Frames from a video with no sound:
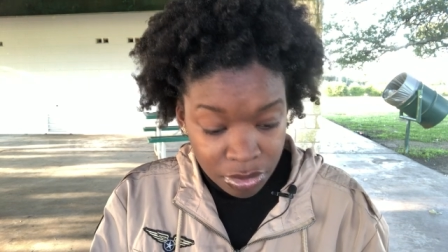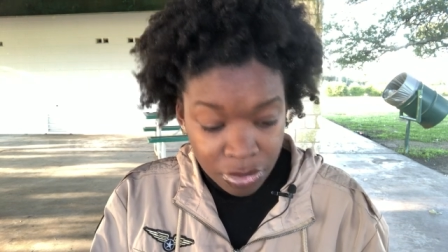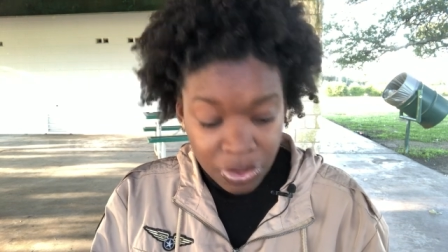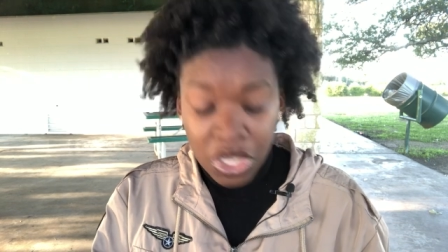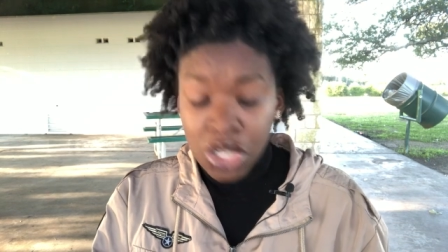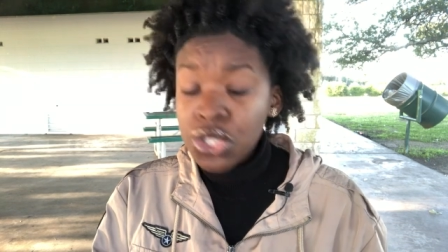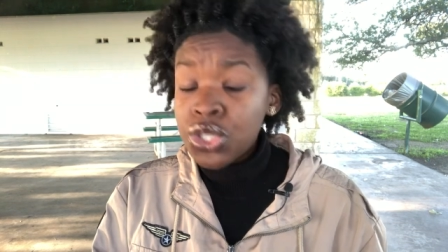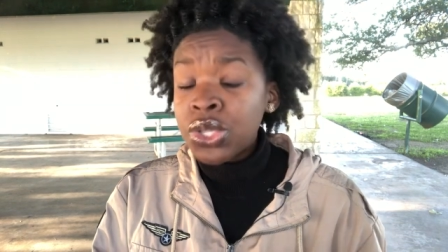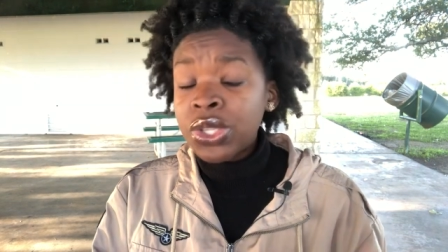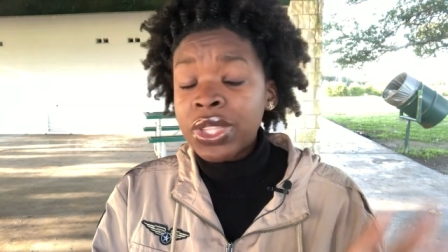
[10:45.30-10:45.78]

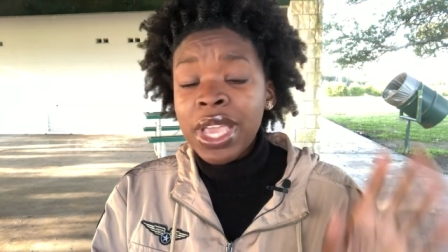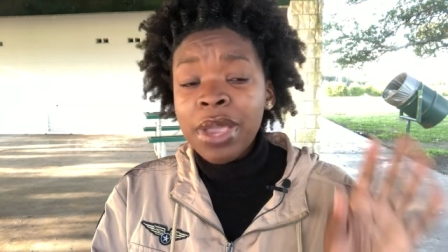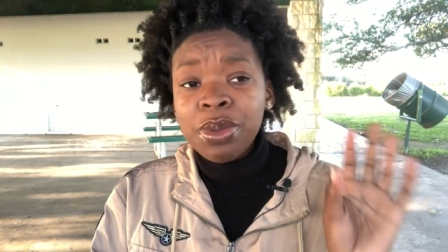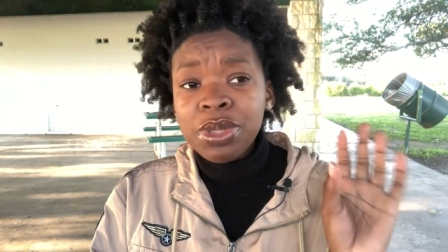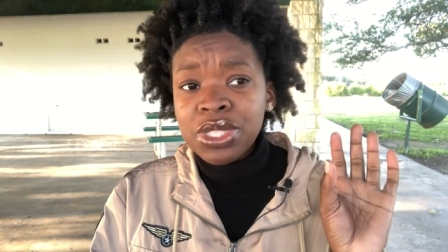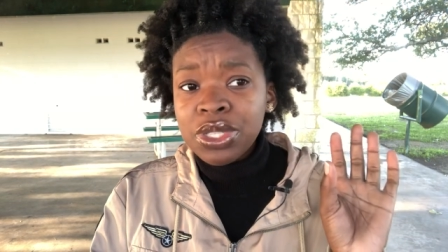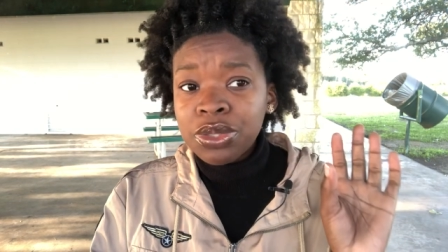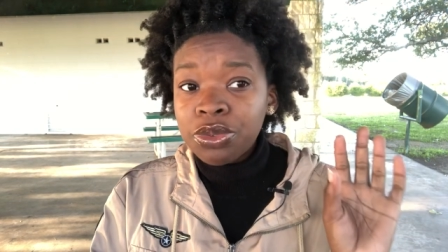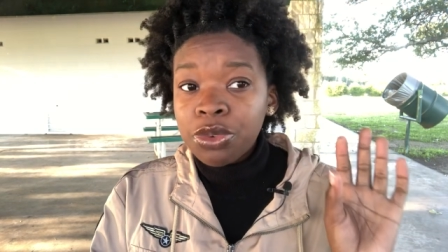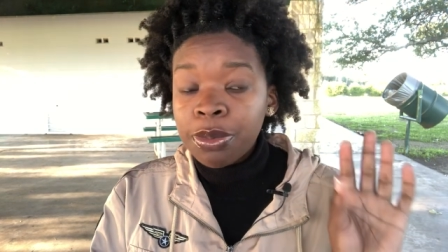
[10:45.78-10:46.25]
so that
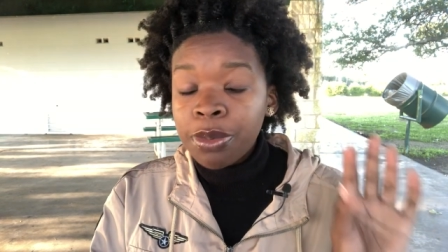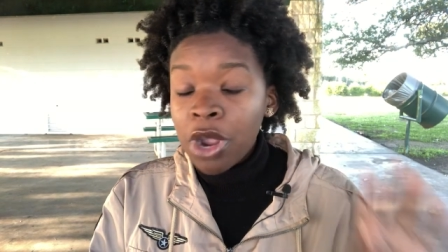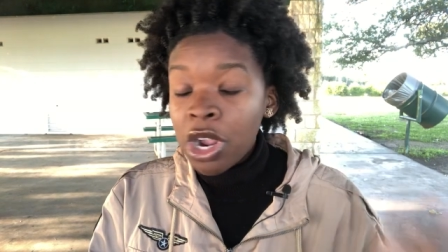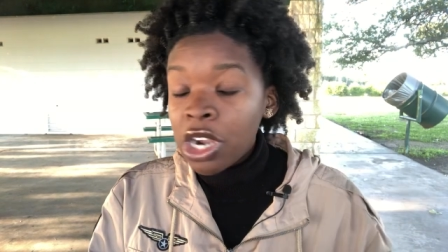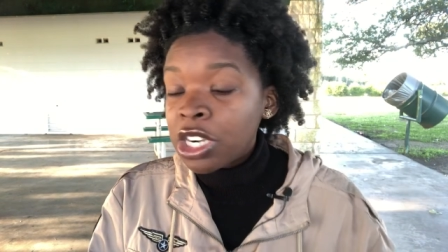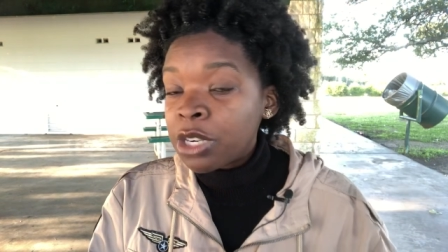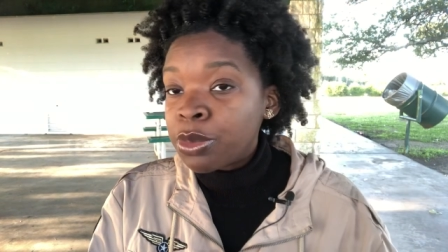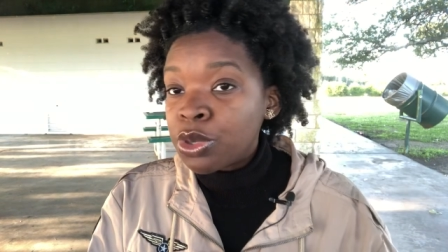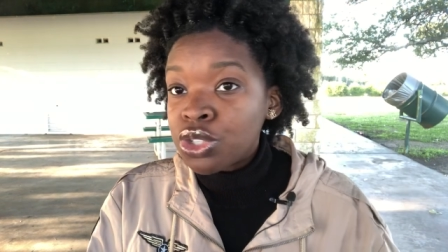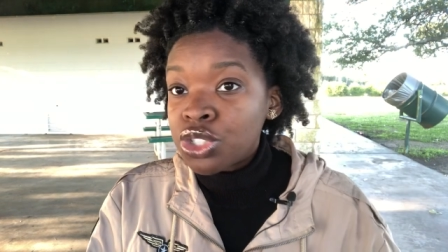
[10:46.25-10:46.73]
was a
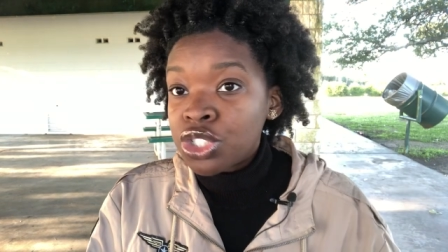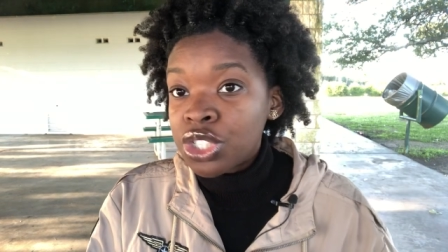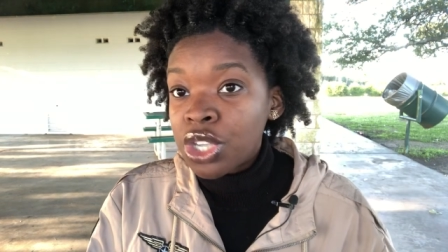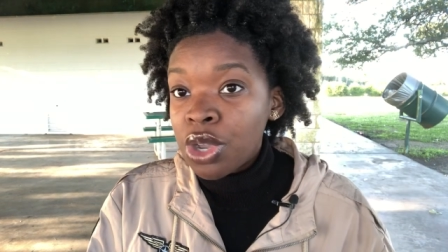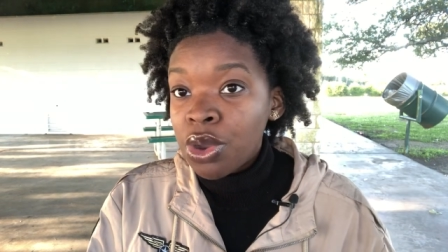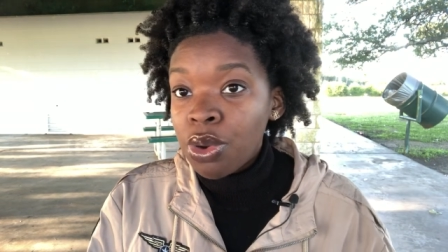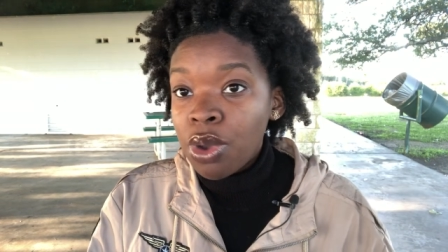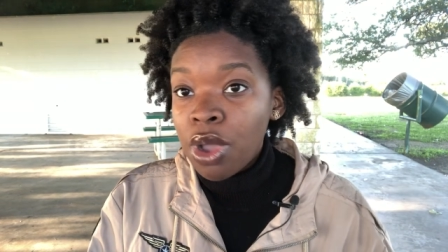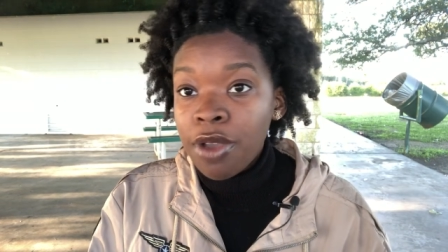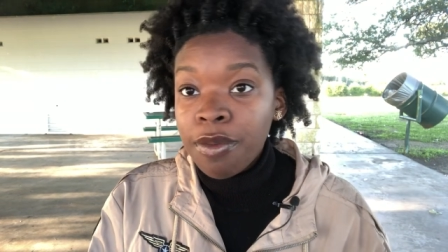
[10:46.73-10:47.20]
remarkable
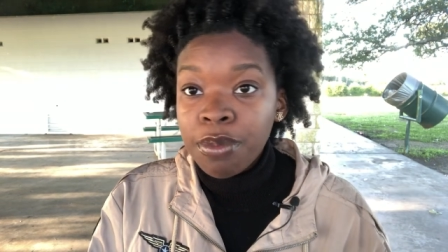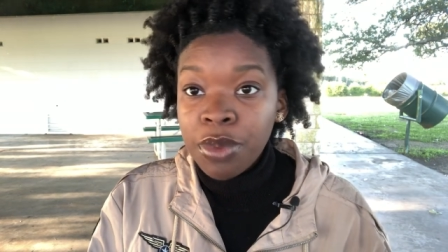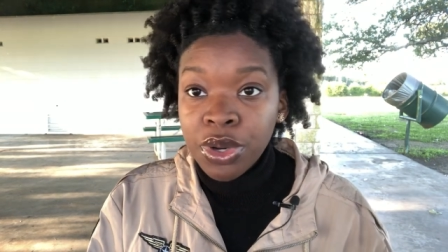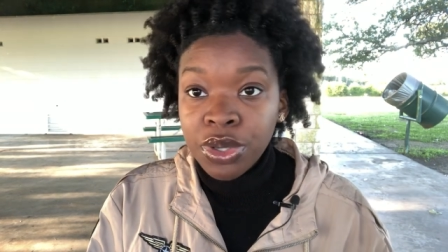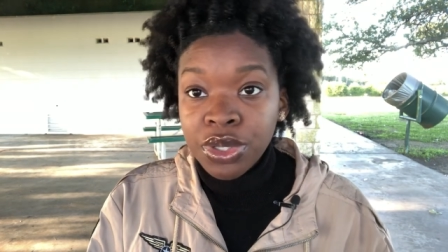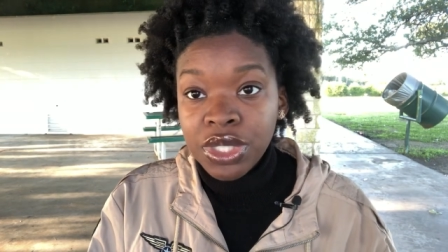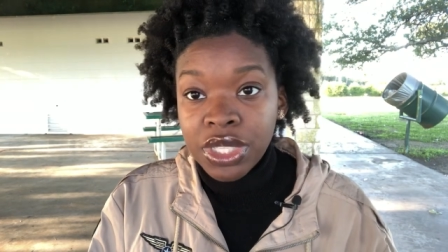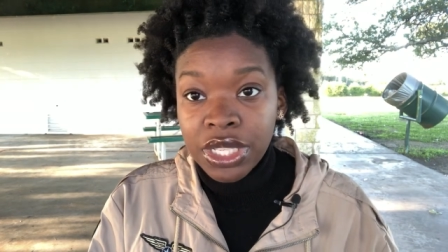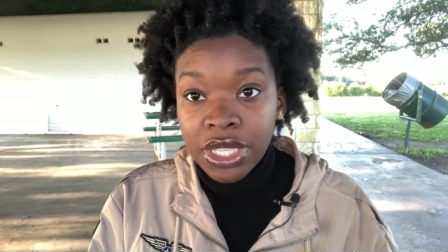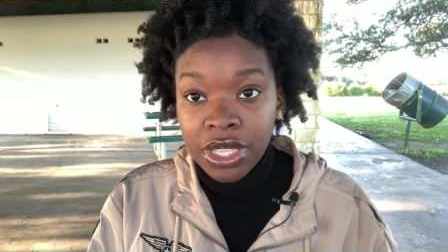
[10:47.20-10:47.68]
show of
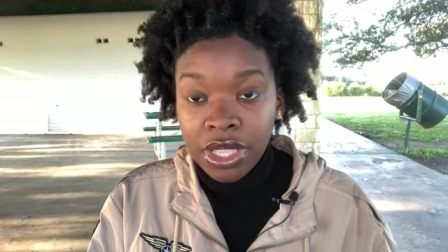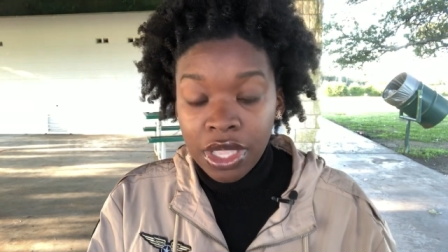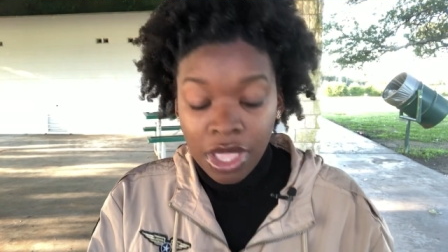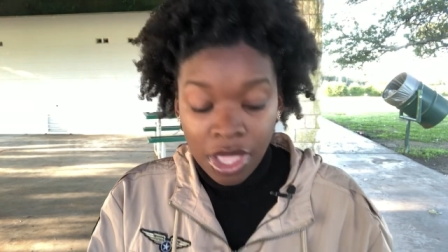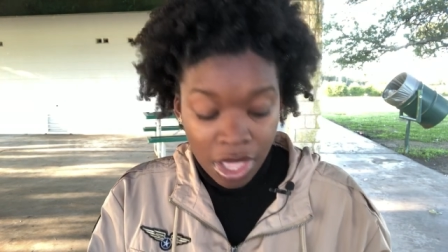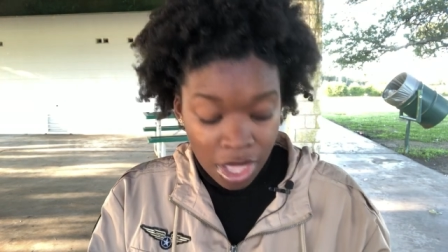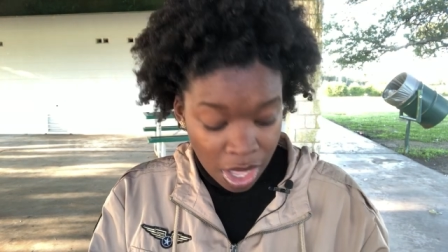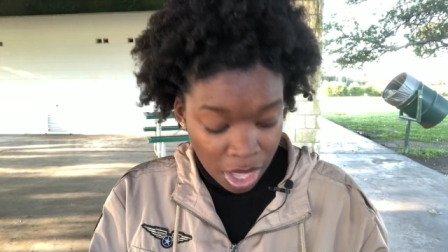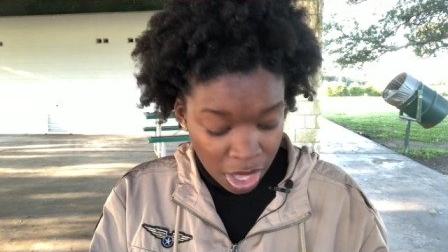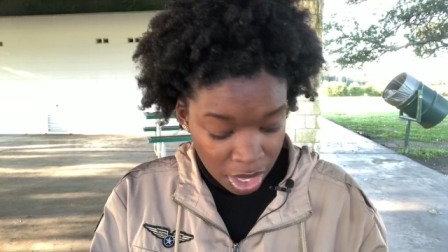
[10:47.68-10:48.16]
mercy
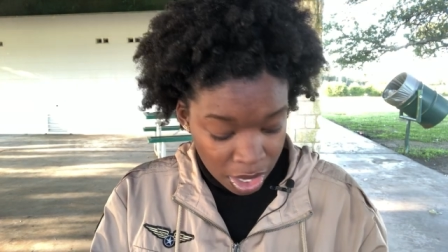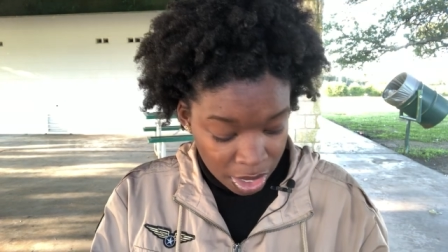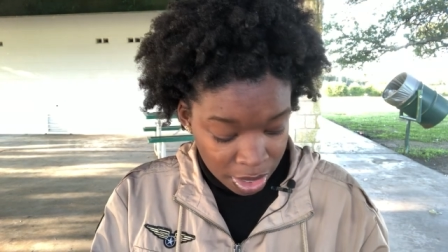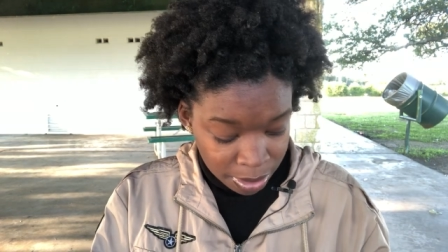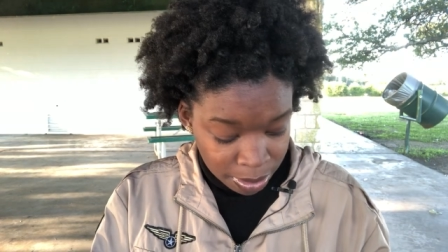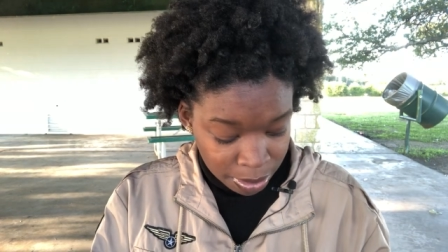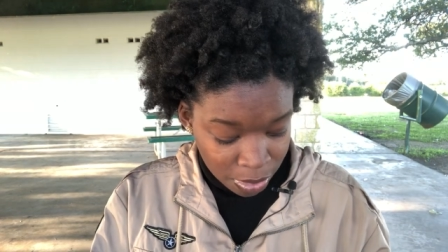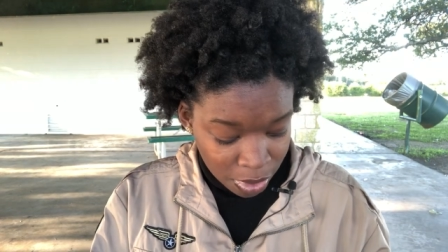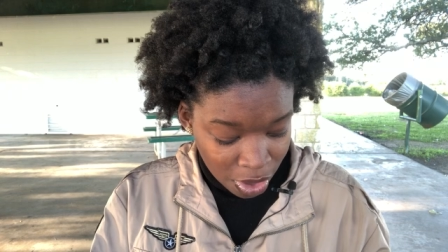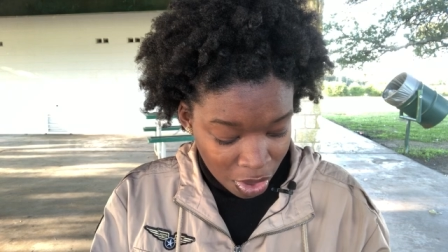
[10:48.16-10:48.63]

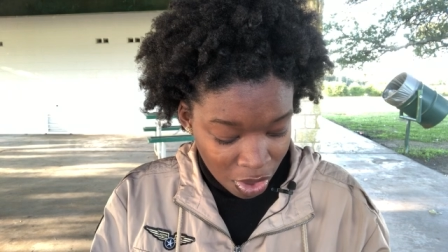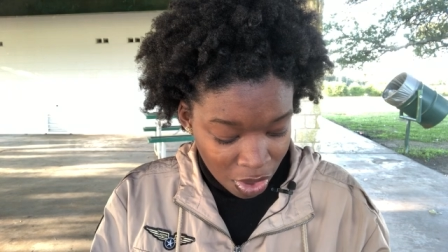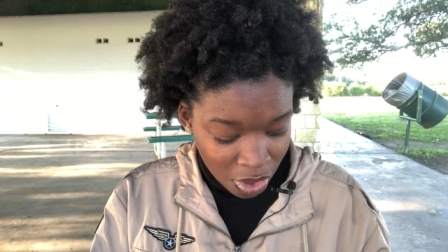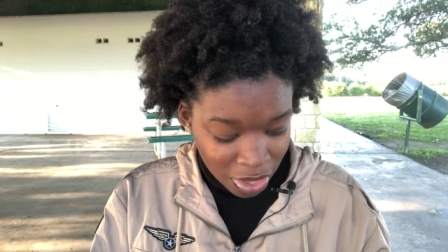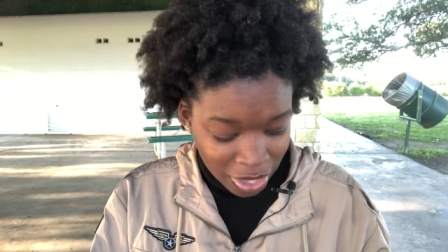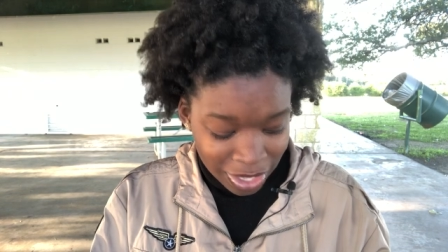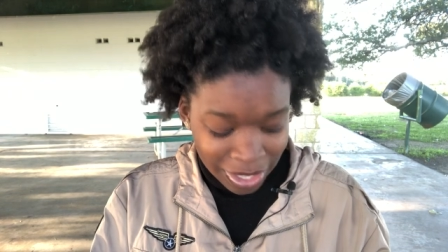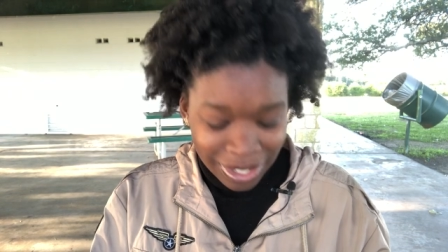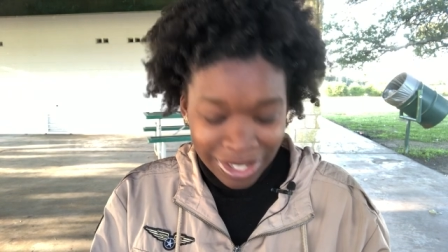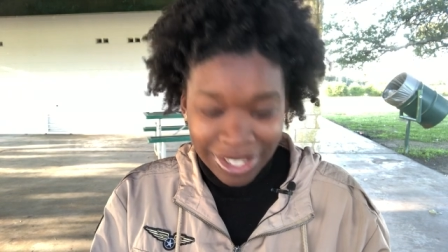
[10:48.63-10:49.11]
um,
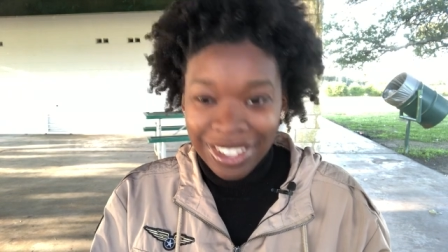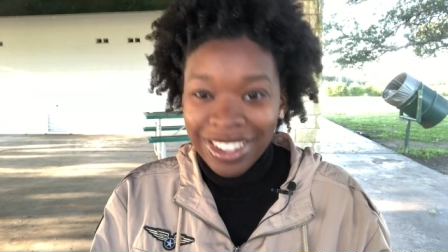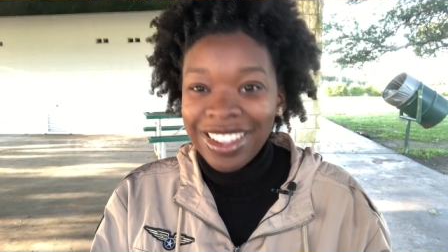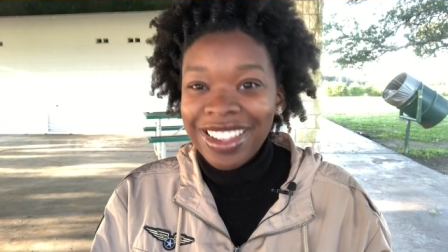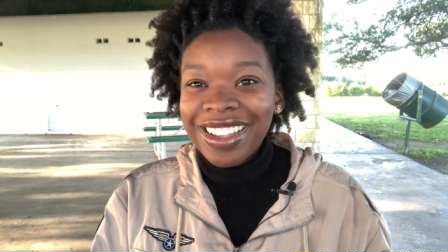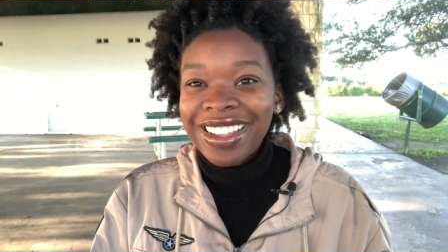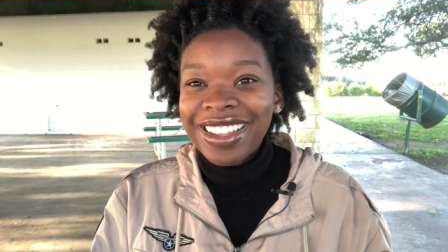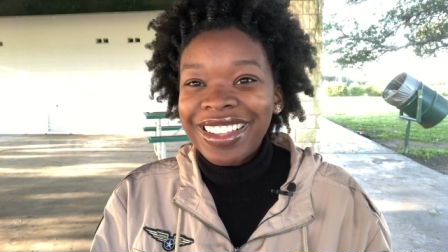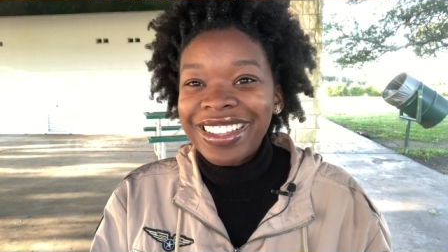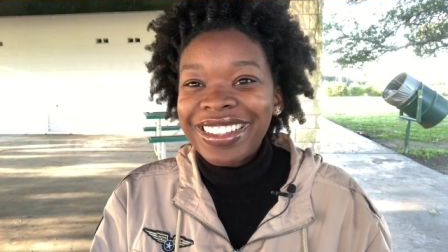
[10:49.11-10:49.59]
on
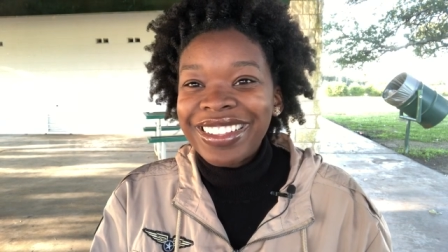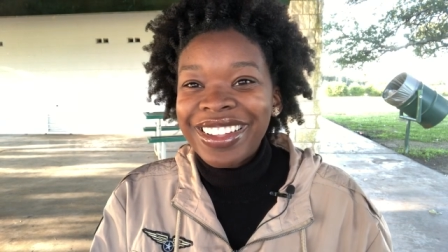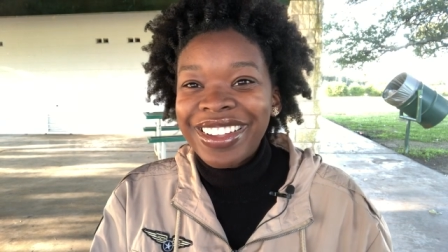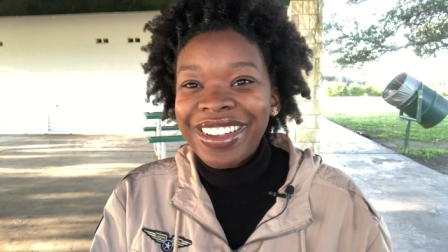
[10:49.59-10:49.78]
uh,